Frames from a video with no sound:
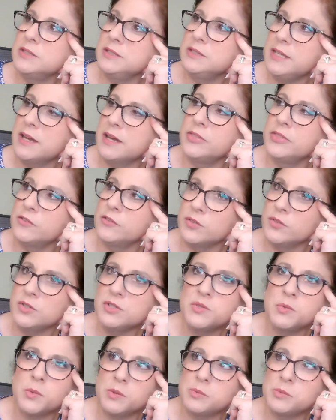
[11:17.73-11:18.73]
Yeah, the
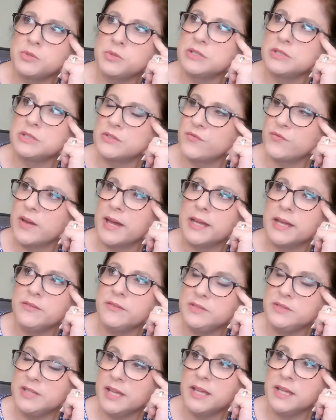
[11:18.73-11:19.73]
first one was just
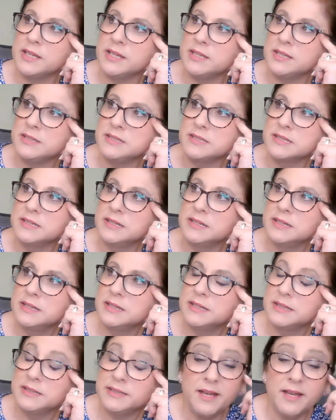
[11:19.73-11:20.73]
5 days.
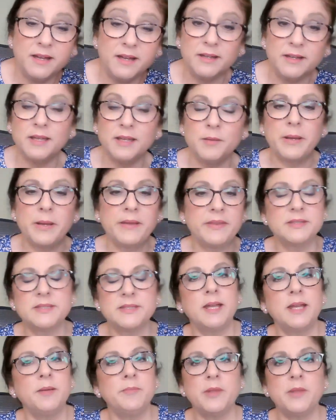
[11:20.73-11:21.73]
Yeah. And by the
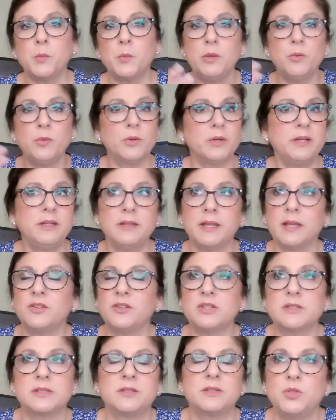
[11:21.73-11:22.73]
time that we were in like
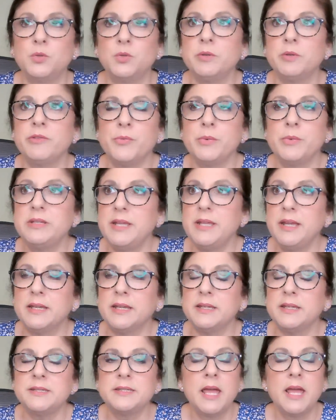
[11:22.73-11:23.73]
just 2 or 3
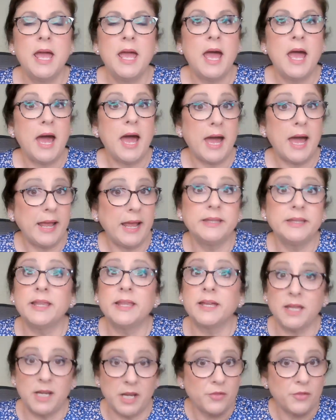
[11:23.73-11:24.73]
days, I had
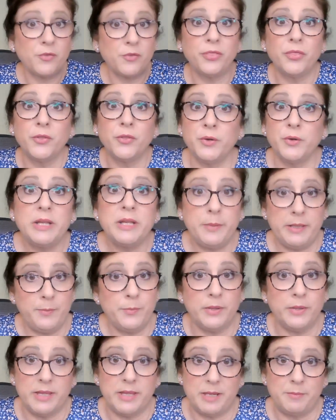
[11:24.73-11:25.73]
like another 30
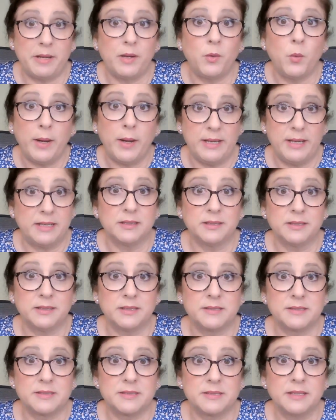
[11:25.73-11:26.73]
people on my waiting
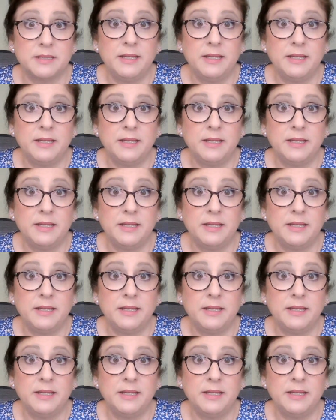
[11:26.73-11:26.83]
list.